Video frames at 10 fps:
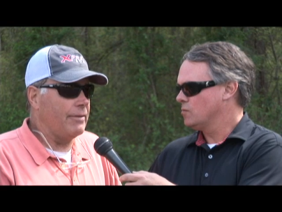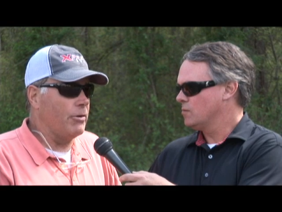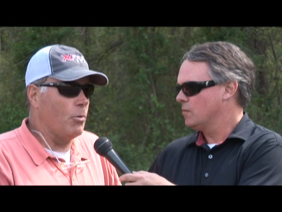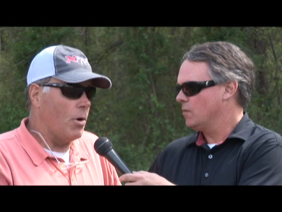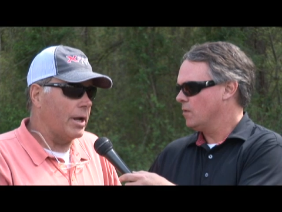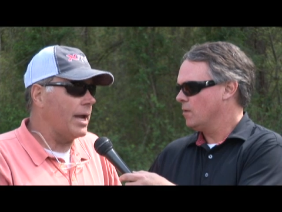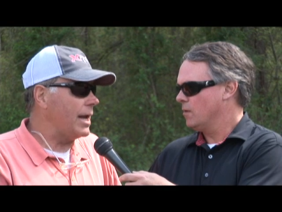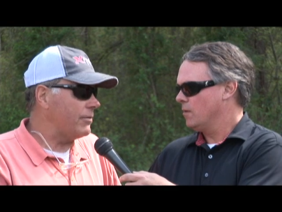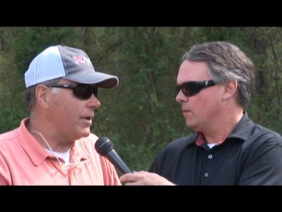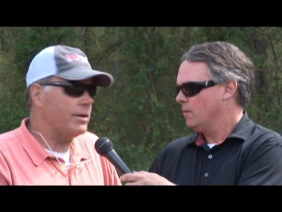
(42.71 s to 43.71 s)
Speaker 1: if you want to
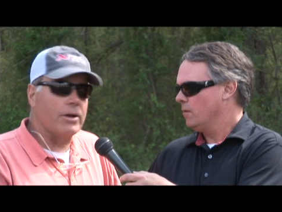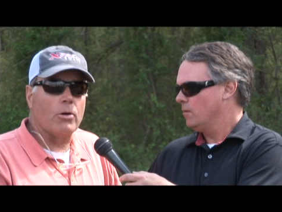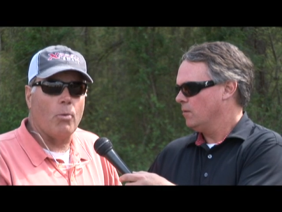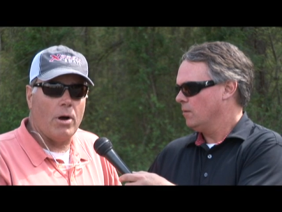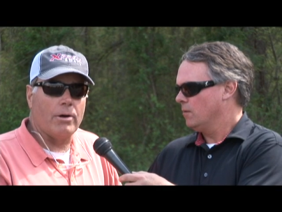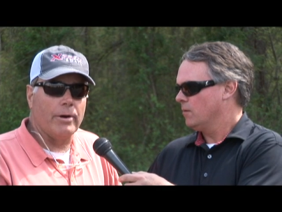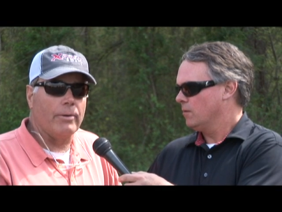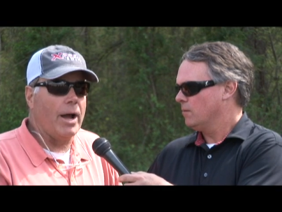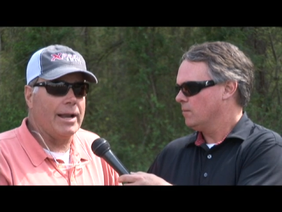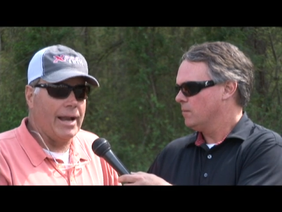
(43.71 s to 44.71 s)
catch fish, go to
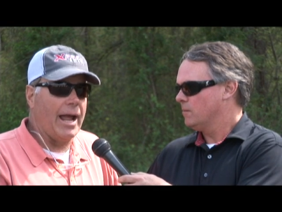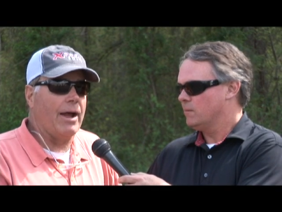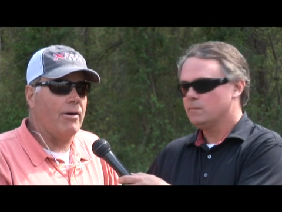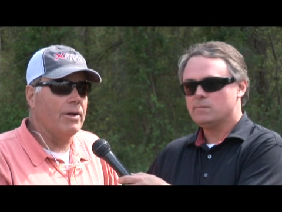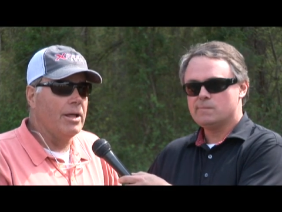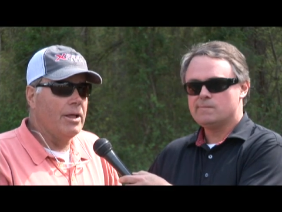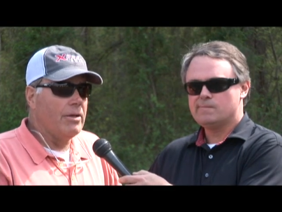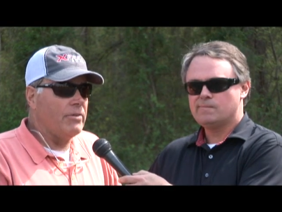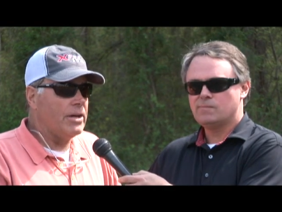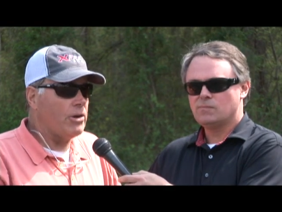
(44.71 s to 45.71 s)
Wateree right now.
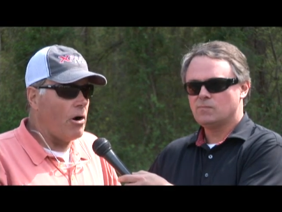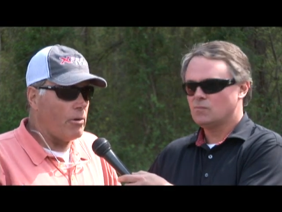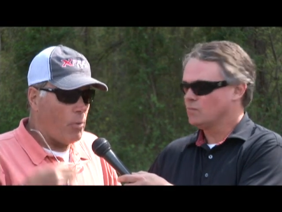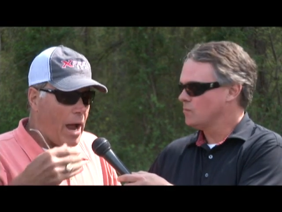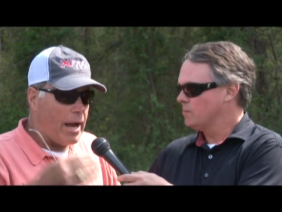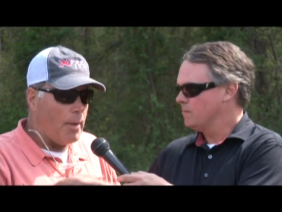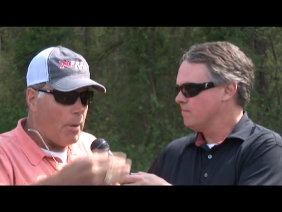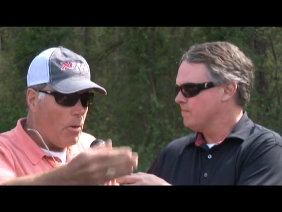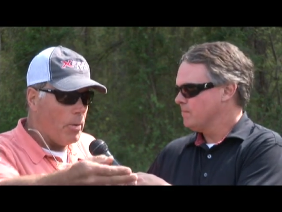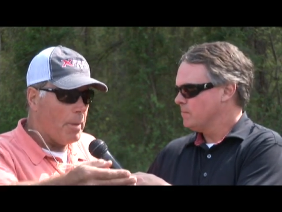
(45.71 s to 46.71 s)
Fish aren't right
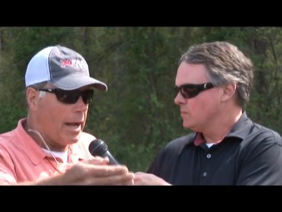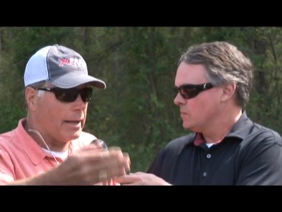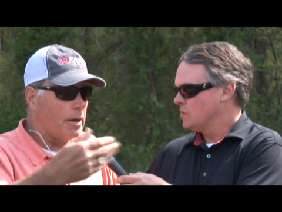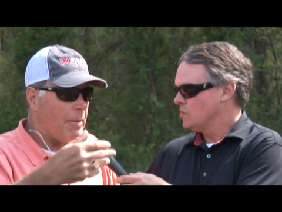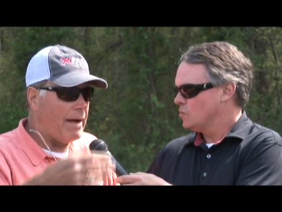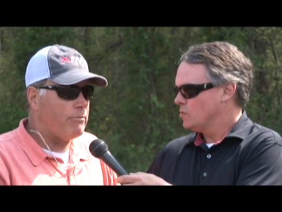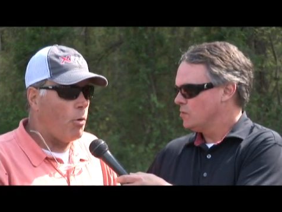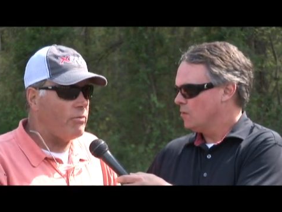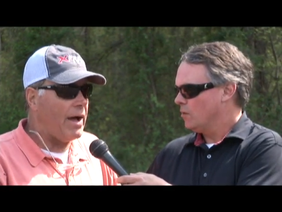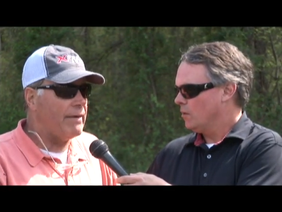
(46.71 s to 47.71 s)
up on the bank. They're about
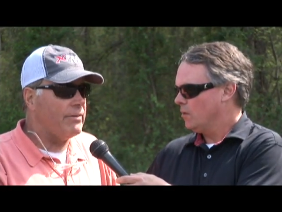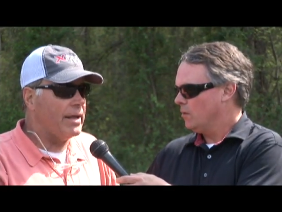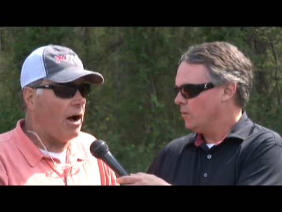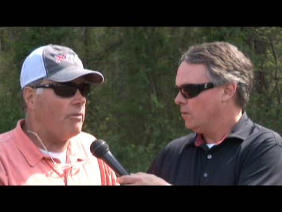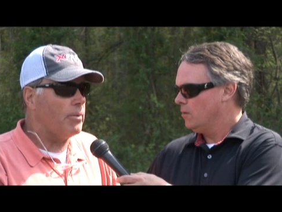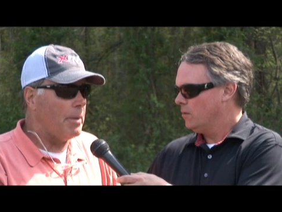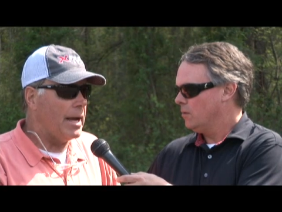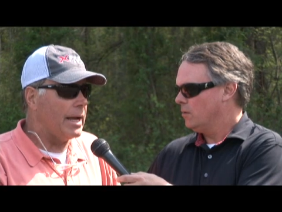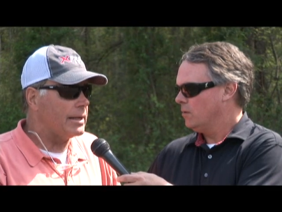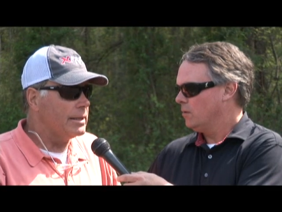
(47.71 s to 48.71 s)
4 or 5 feet off the
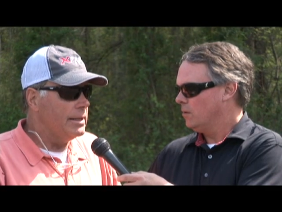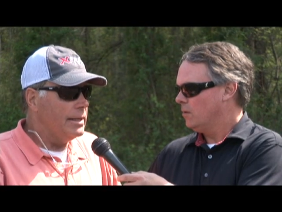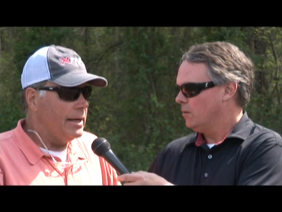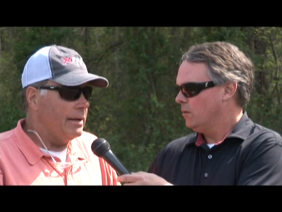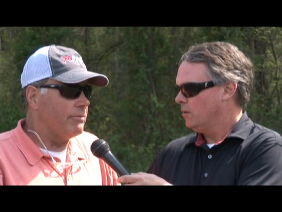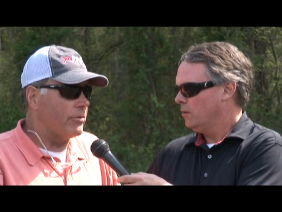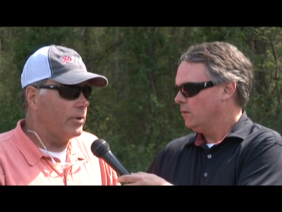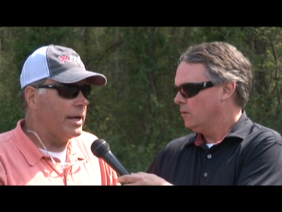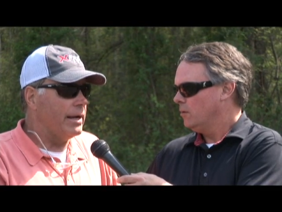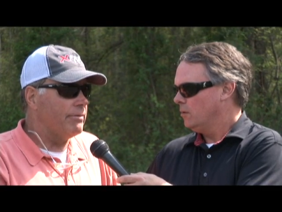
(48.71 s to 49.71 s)
bank in
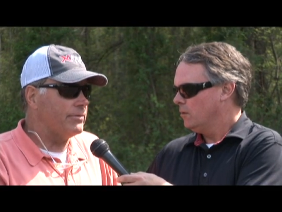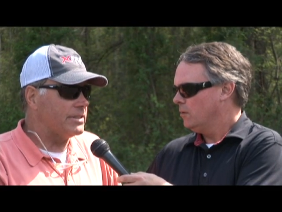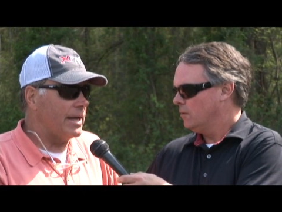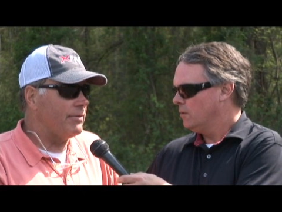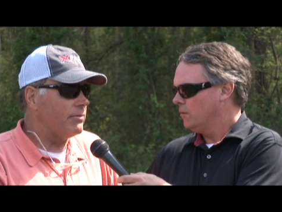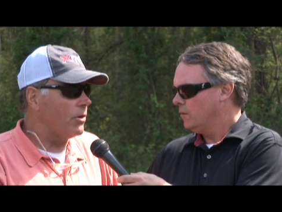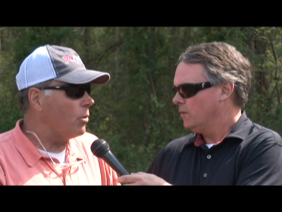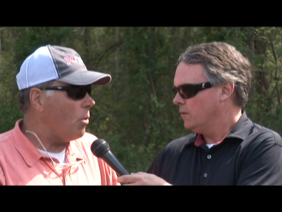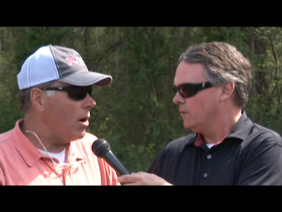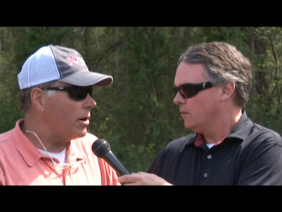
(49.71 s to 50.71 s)
3 to 7
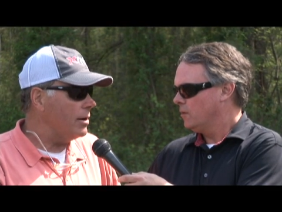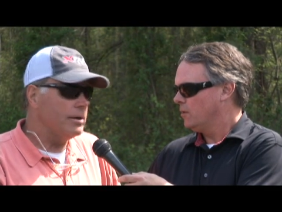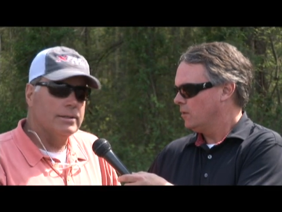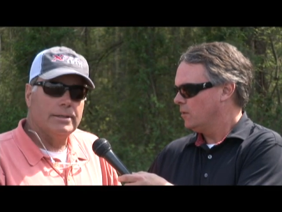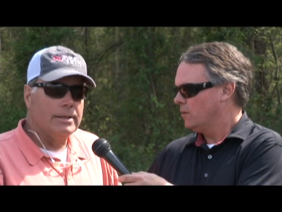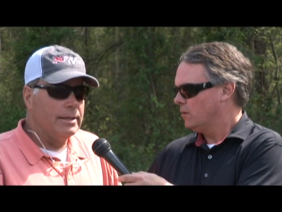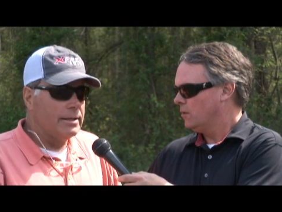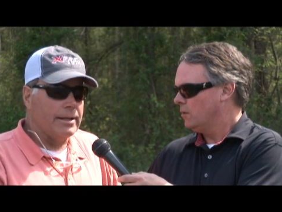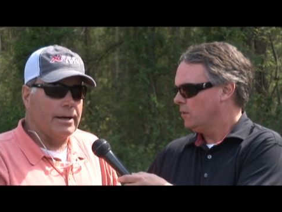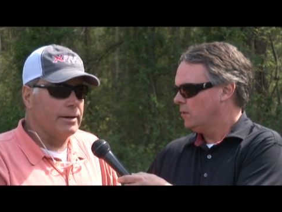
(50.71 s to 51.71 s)
foot of water.
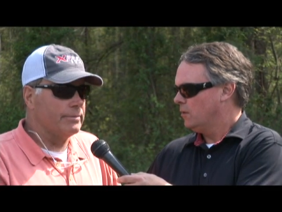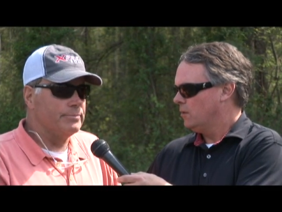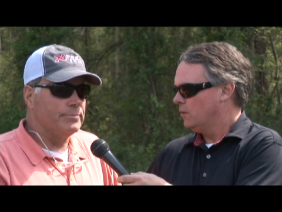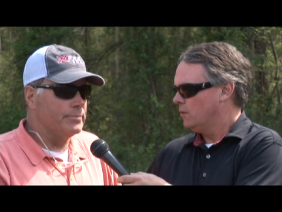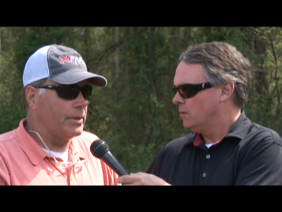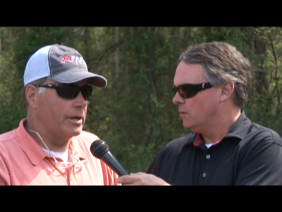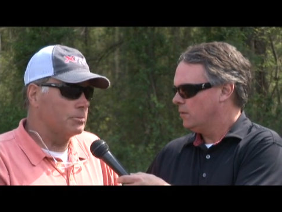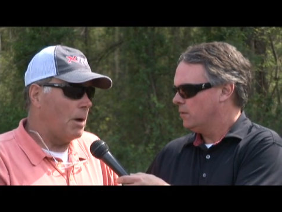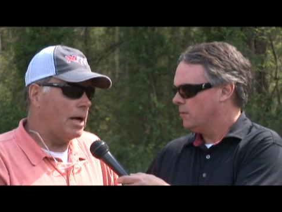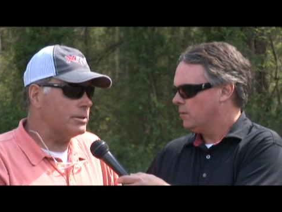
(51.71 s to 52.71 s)
There's
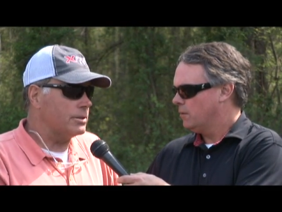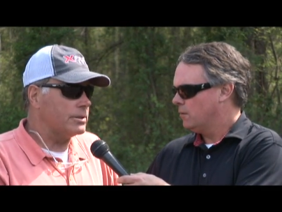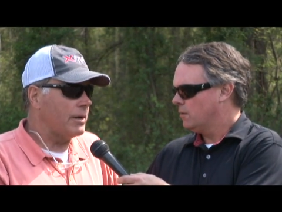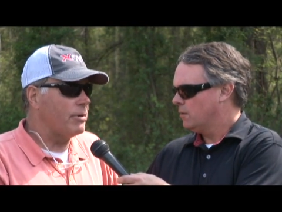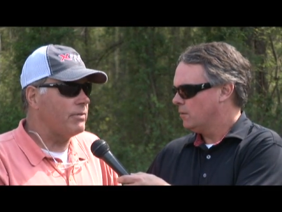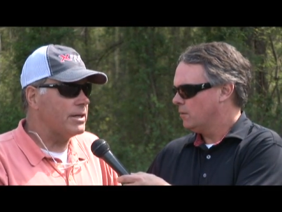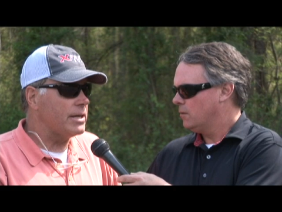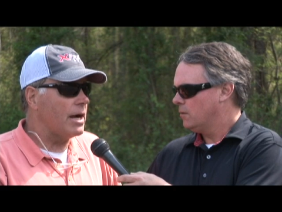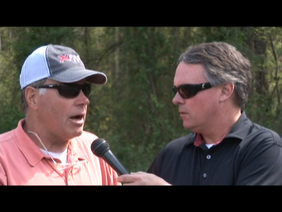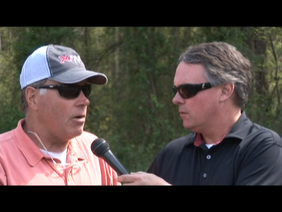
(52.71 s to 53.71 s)
monsters. Every
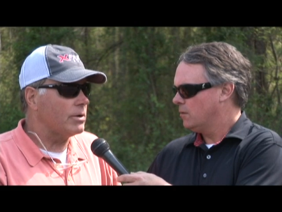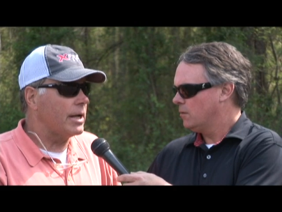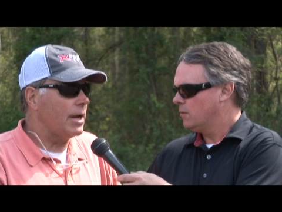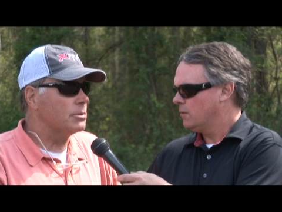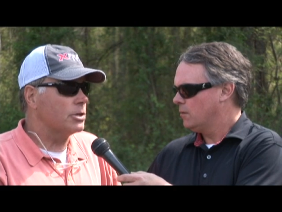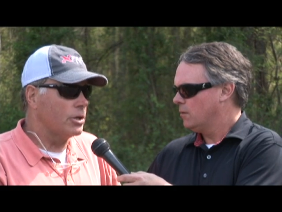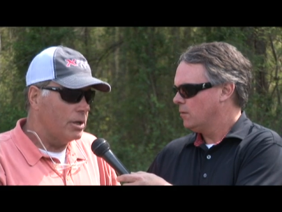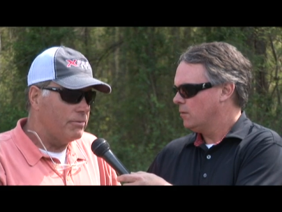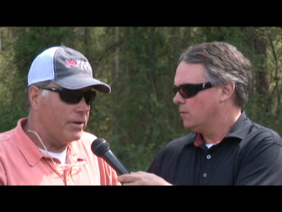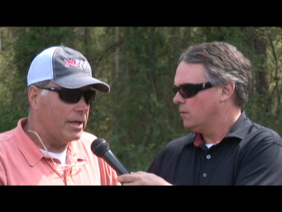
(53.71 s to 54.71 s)
fish I caught today was a
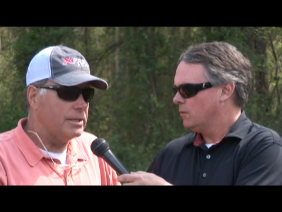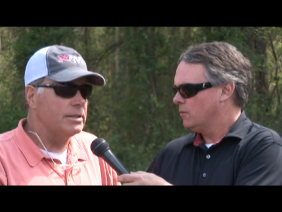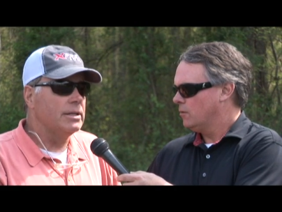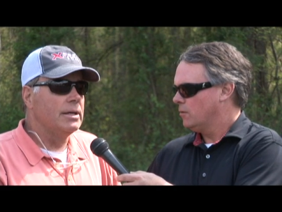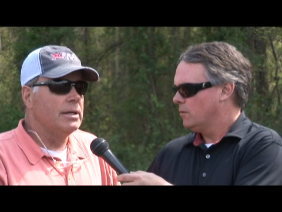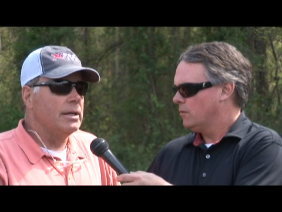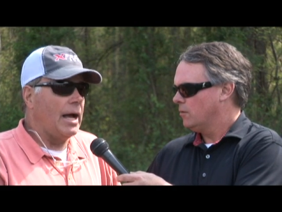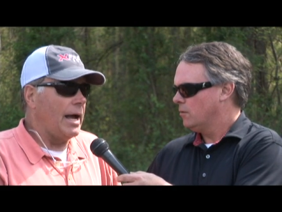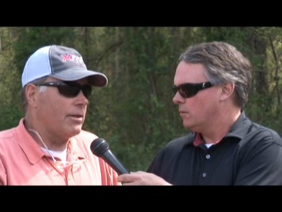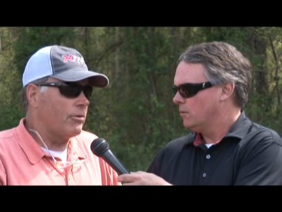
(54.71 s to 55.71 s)
good fish. I